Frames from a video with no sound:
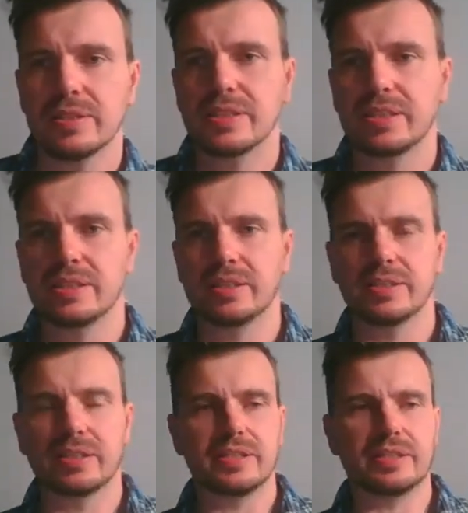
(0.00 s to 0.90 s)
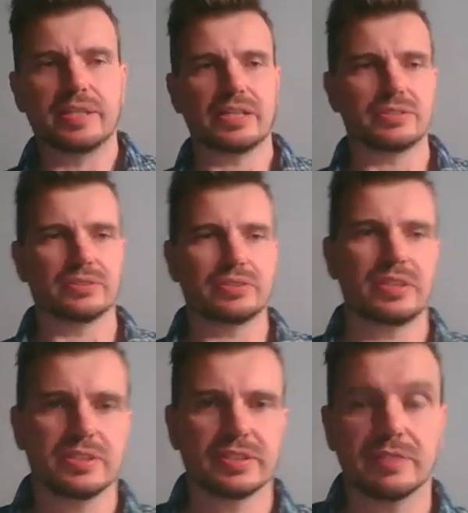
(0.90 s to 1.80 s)
the National
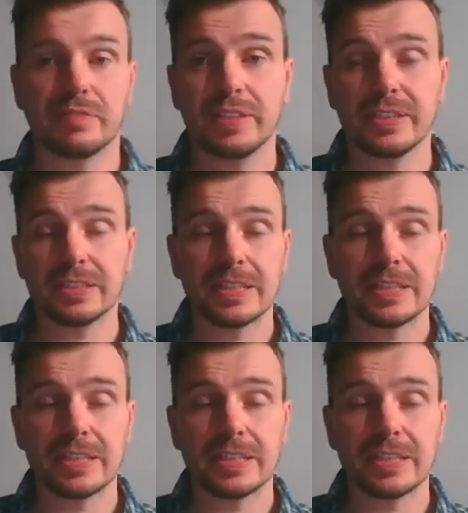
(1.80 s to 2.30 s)
Senior Certificate.